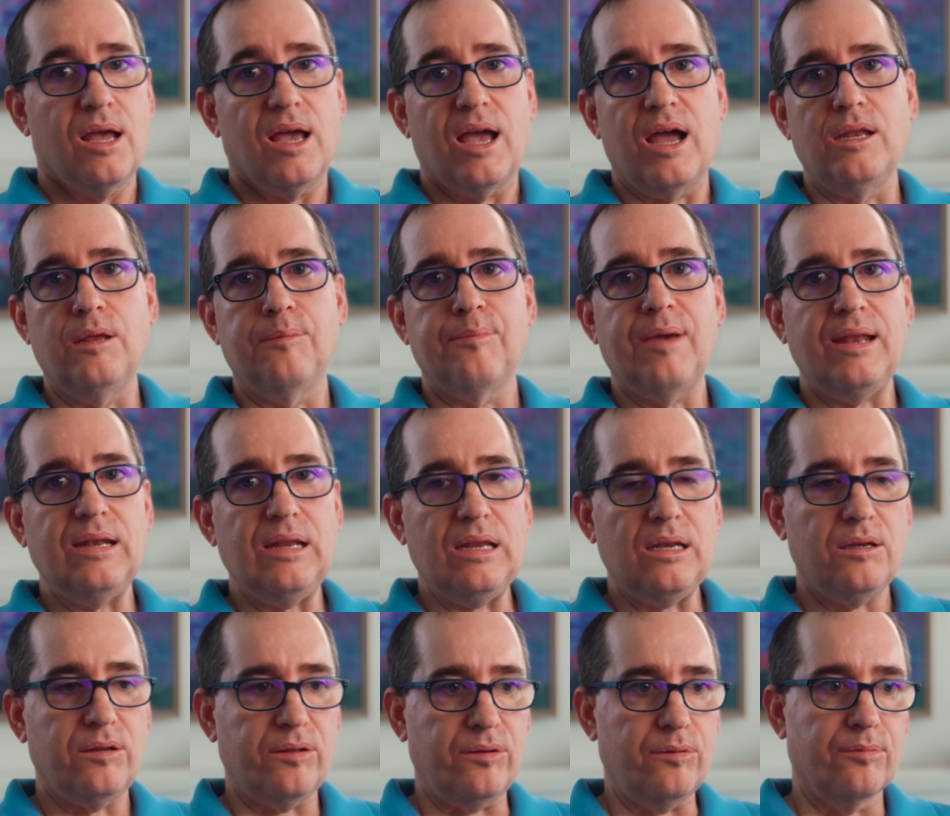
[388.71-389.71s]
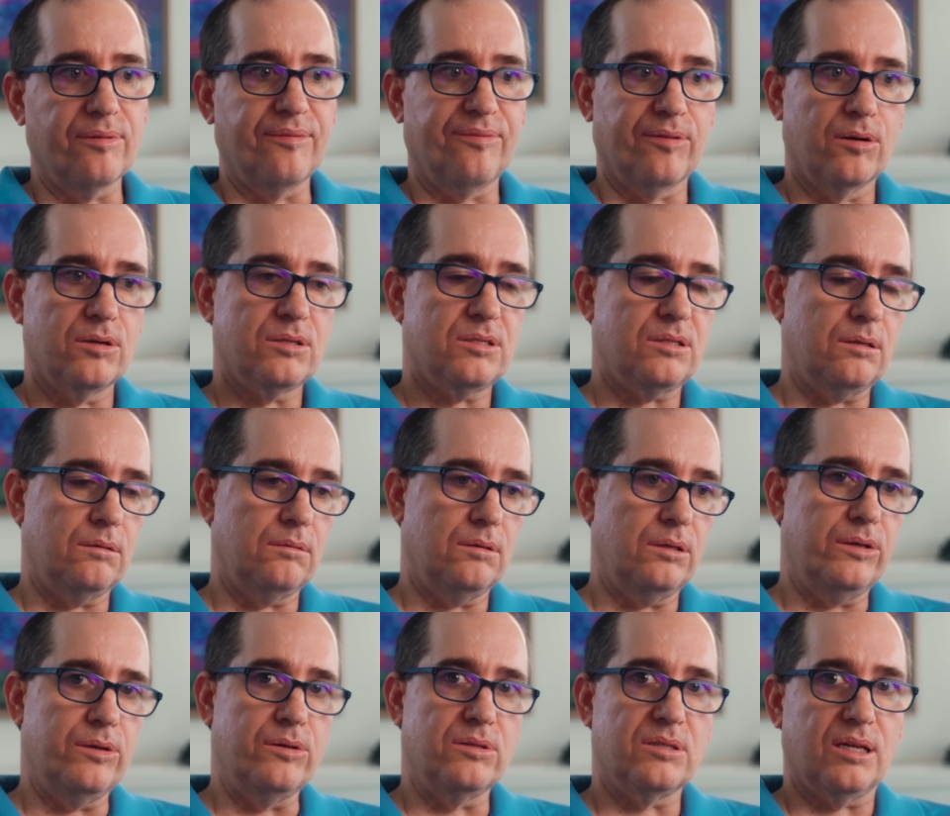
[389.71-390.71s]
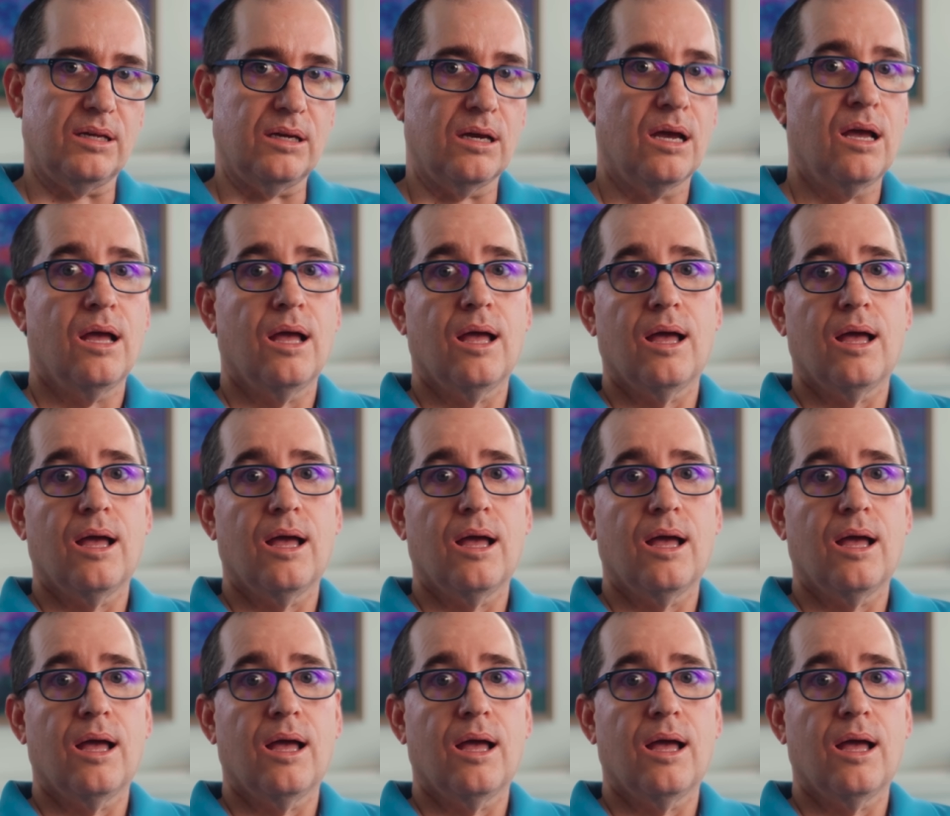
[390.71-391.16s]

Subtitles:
and you may need to revert to using